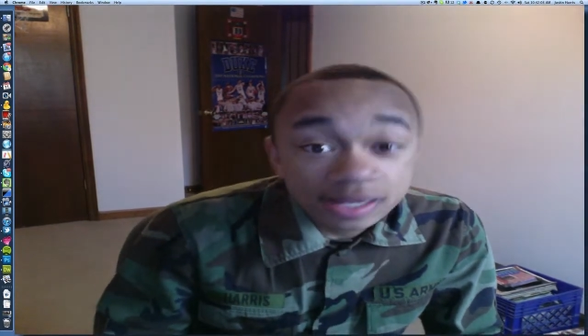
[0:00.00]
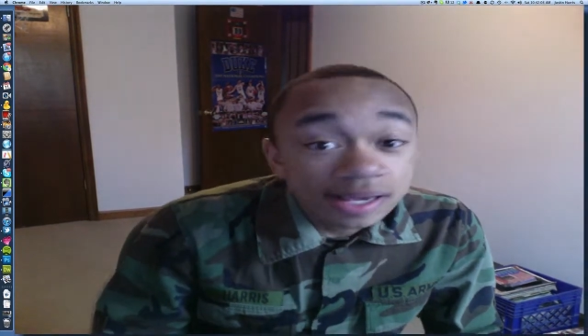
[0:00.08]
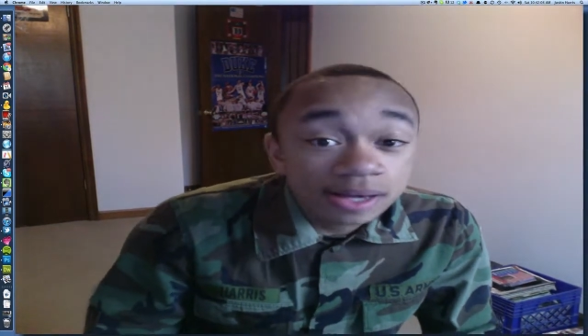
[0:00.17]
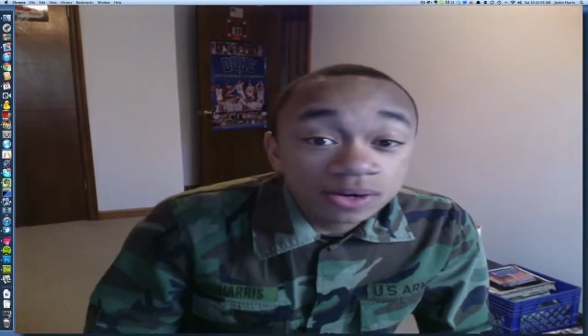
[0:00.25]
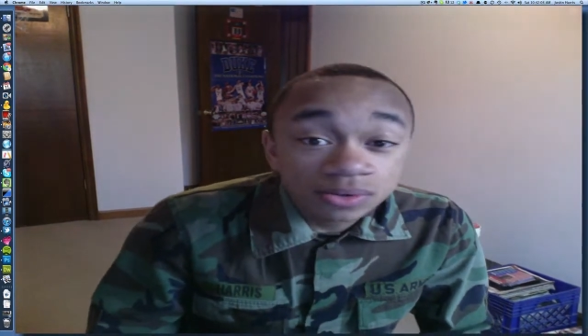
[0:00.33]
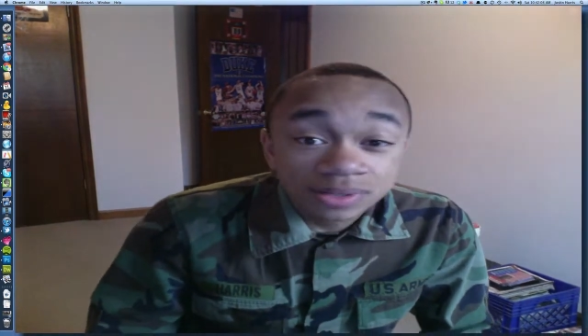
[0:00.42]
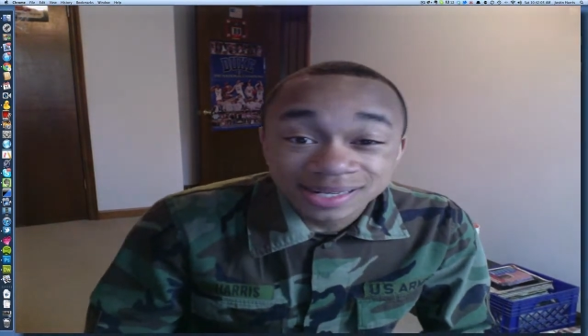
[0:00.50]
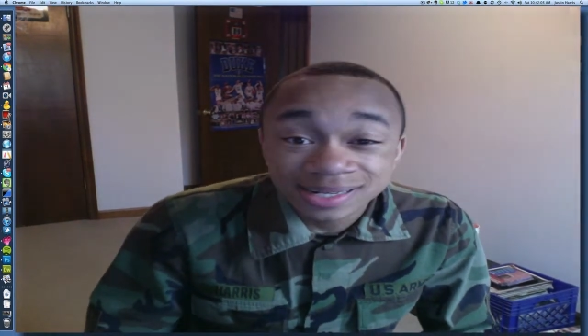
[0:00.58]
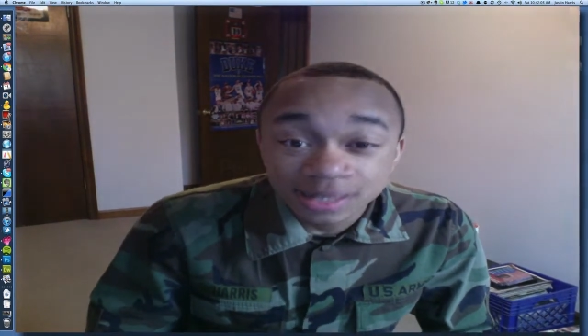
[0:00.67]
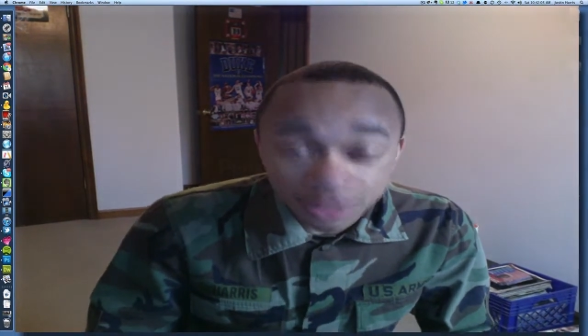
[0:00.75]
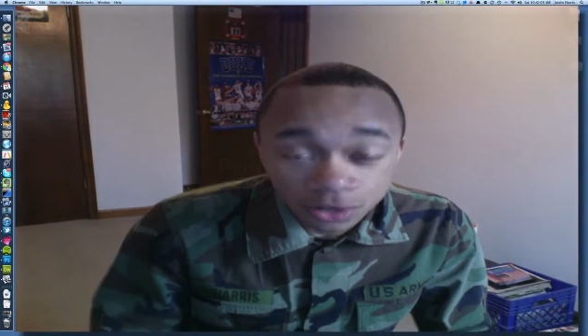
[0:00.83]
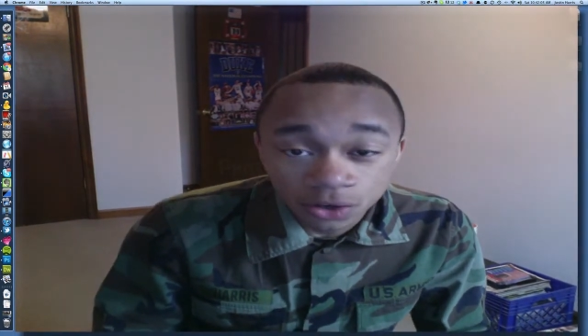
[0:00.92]
held
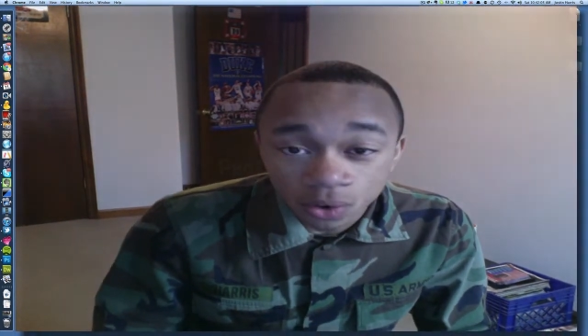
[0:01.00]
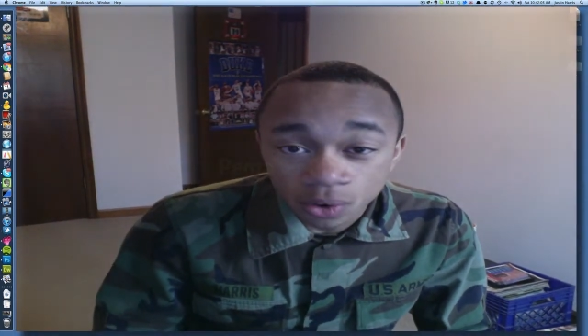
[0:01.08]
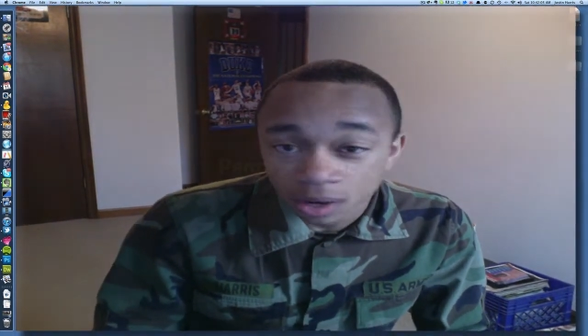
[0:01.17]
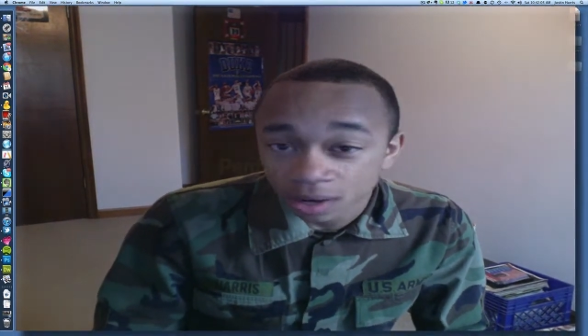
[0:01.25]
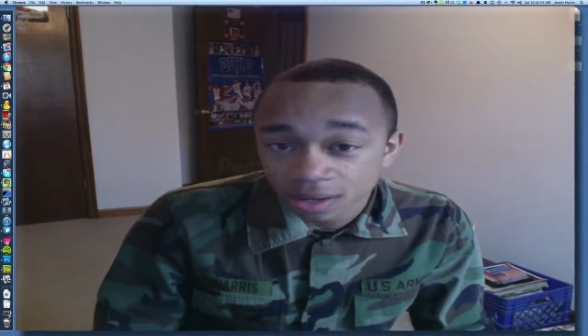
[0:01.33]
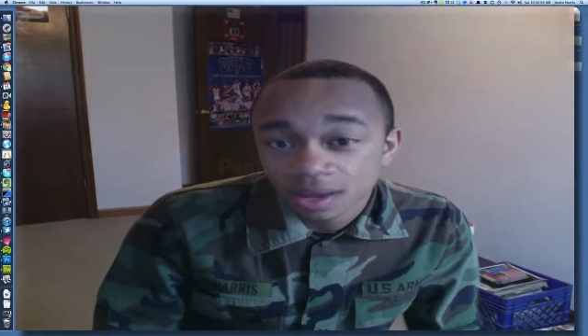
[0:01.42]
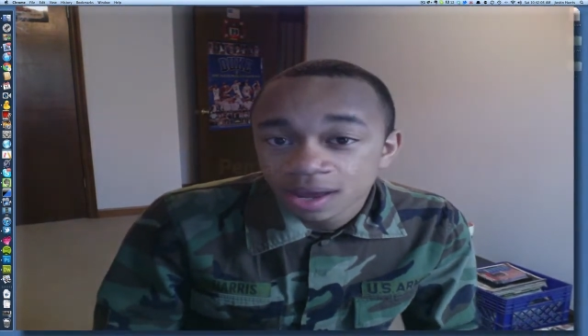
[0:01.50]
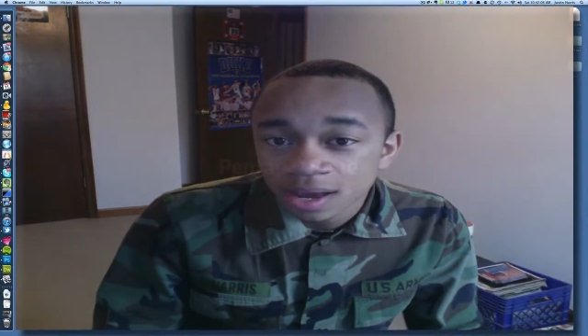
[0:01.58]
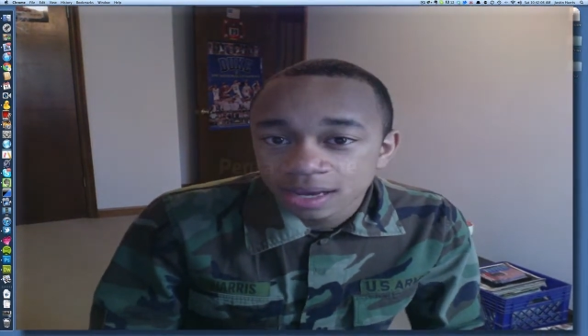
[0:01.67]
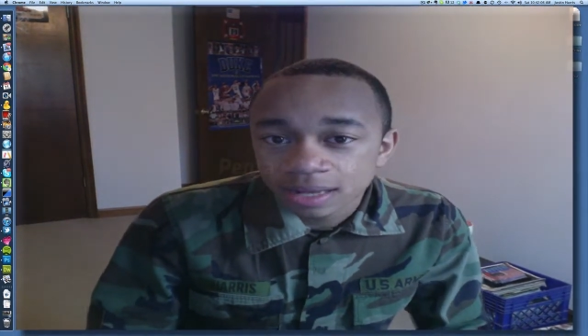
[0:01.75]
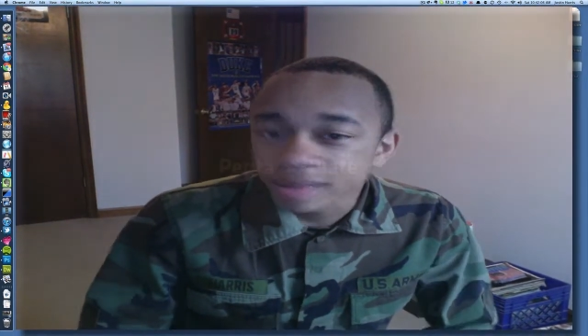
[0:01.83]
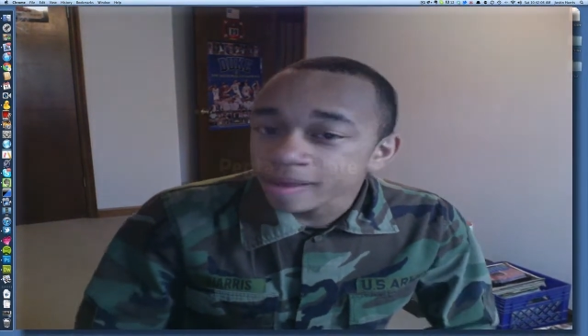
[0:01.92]
in New York,
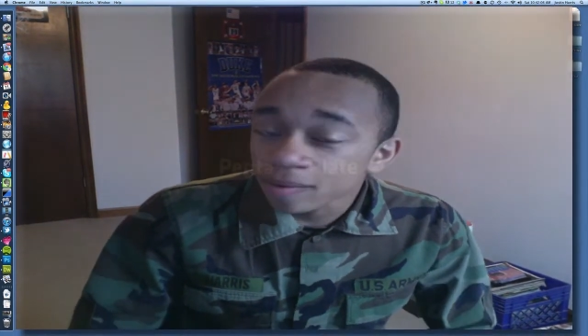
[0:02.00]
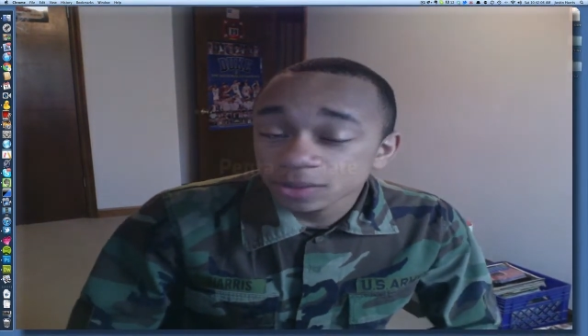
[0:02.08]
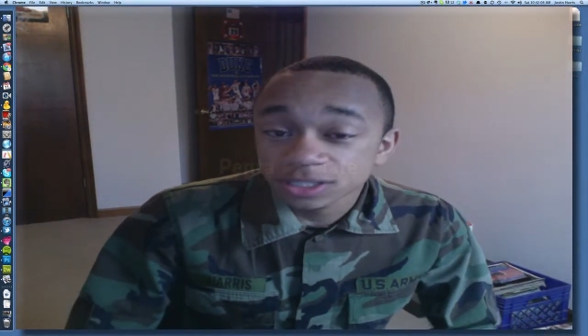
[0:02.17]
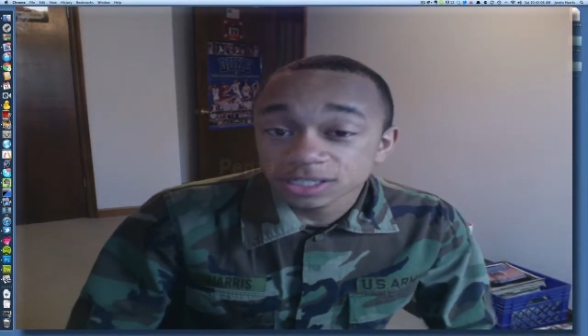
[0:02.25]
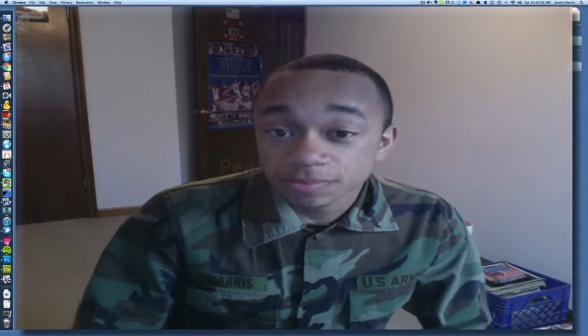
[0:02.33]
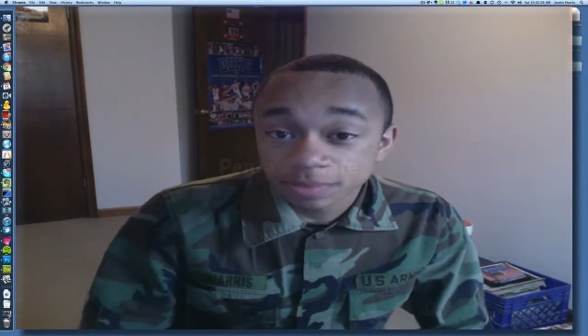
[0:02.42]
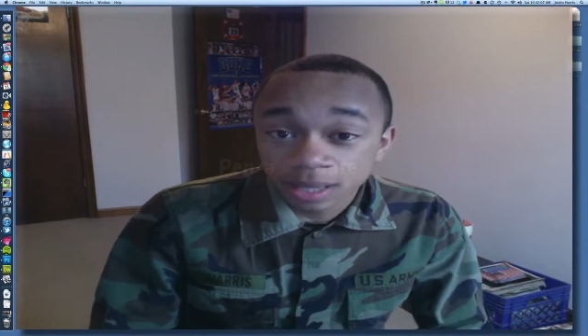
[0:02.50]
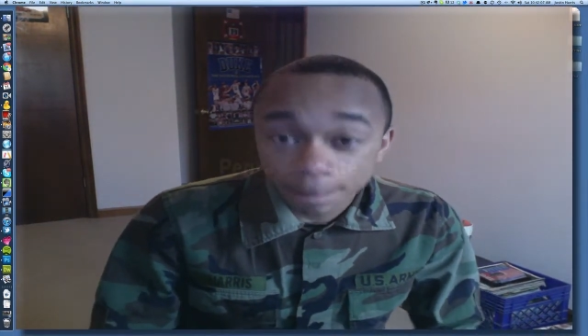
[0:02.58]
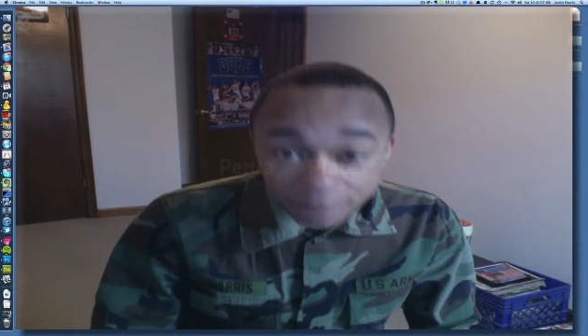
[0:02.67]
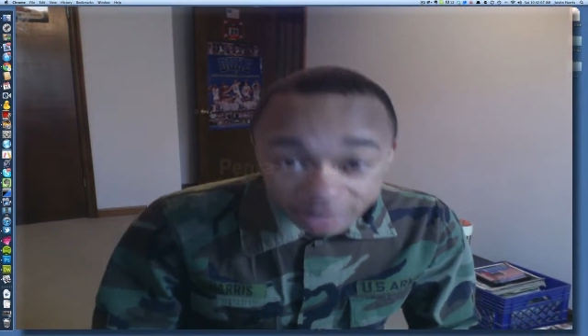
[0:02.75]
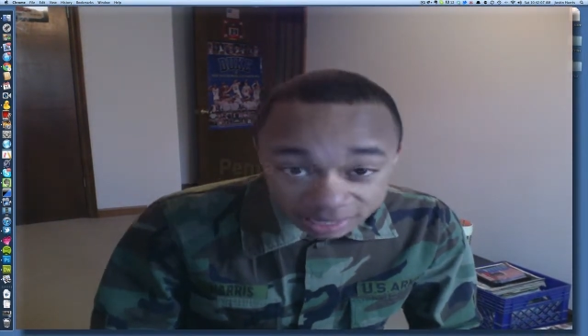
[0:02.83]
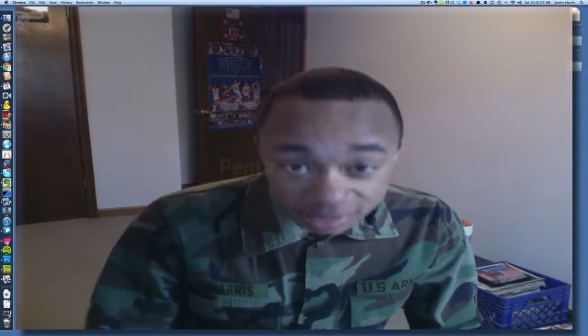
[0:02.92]
and that would just be
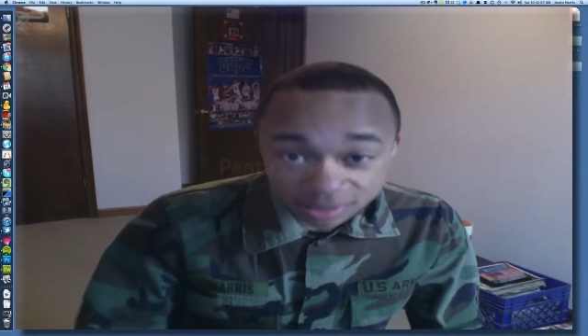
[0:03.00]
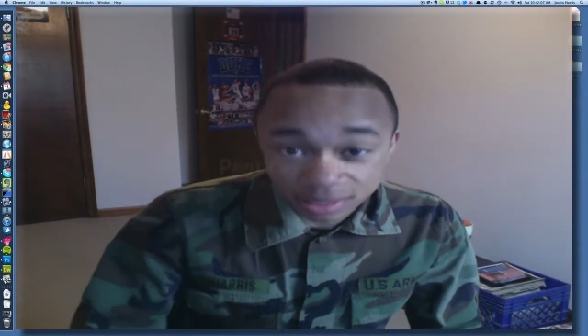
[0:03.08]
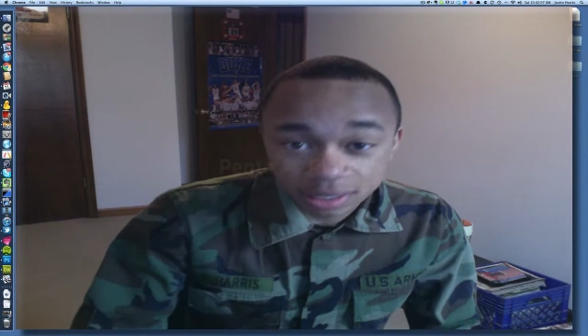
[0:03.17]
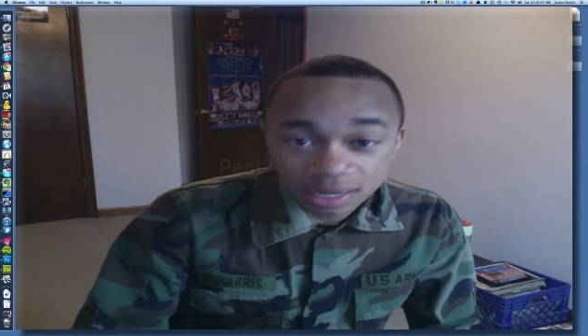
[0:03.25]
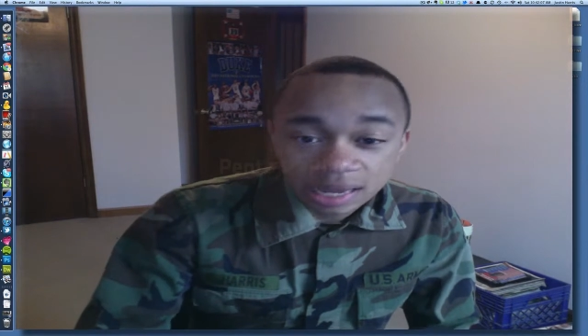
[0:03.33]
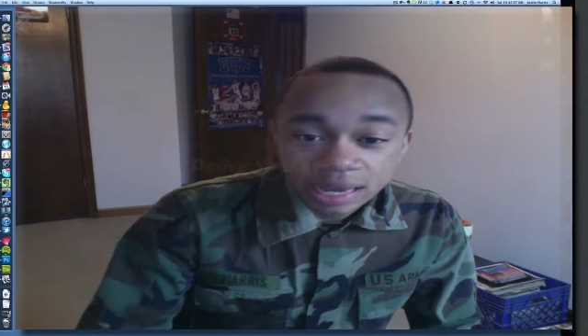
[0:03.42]
amazing.